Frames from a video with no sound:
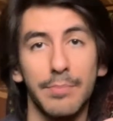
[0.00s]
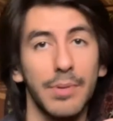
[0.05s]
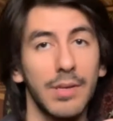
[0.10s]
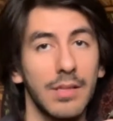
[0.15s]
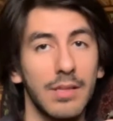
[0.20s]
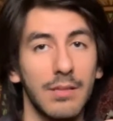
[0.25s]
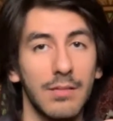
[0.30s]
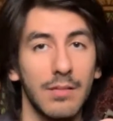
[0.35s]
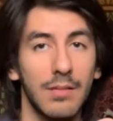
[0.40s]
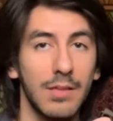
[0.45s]

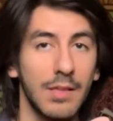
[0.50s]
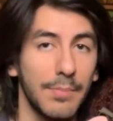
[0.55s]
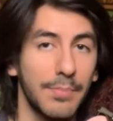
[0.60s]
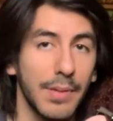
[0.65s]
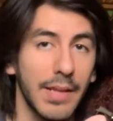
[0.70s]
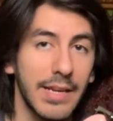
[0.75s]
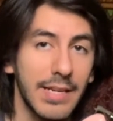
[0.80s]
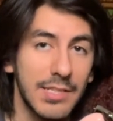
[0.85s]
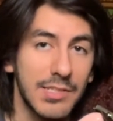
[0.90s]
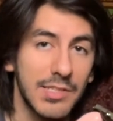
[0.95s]
but the
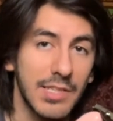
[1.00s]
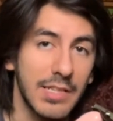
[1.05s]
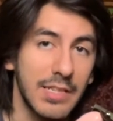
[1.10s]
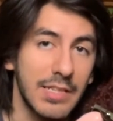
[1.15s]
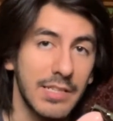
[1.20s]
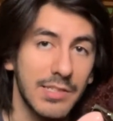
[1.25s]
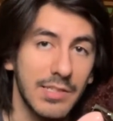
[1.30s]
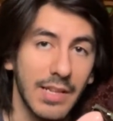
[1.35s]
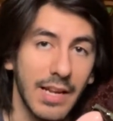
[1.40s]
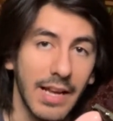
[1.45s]
Player
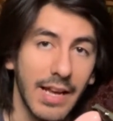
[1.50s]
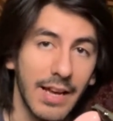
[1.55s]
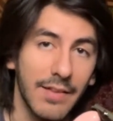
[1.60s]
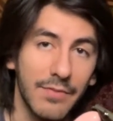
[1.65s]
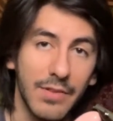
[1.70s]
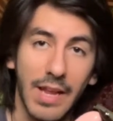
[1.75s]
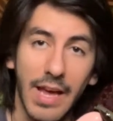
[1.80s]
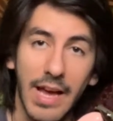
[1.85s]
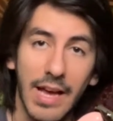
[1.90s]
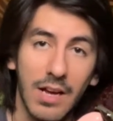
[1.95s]
Series that I
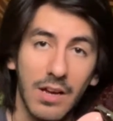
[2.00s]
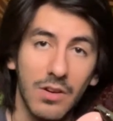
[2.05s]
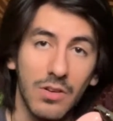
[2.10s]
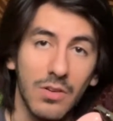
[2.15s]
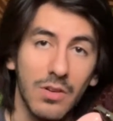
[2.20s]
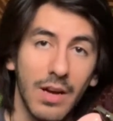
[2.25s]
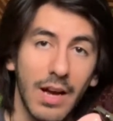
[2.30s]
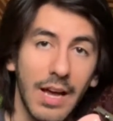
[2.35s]
have now,